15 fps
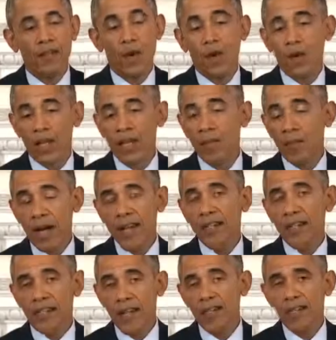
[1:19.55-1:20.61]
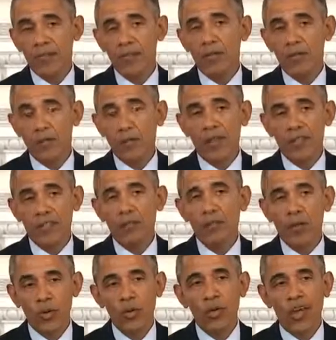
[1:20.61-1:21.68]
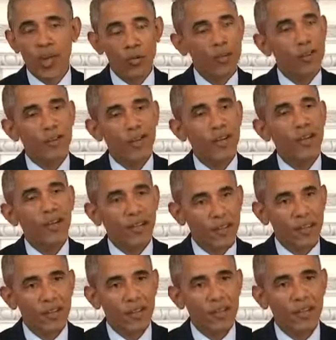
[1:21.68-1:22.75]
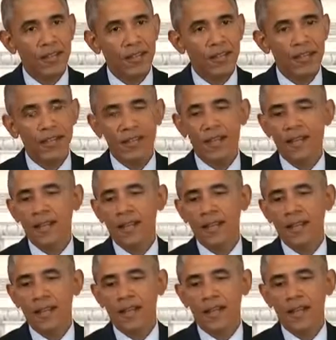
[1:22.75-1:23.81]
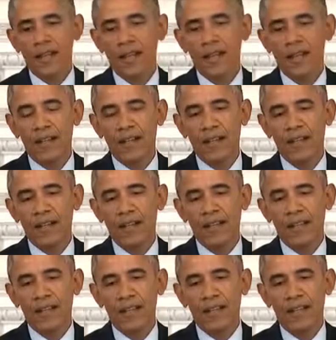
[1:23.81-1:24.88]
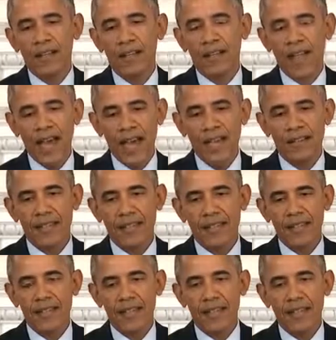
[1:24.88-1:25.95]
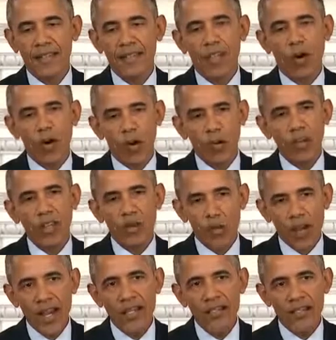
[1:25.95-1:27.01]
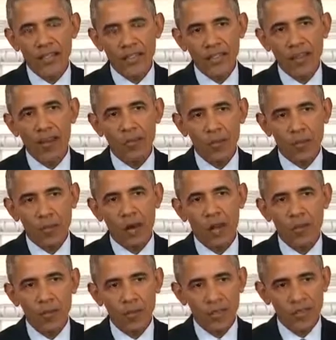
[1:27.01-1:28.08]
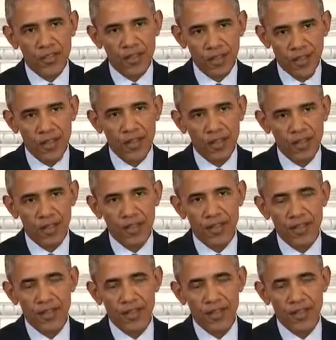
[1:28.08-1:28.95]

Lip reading: So in my discussions with President Putin, I was very clear that the only way to solve the problem in Syria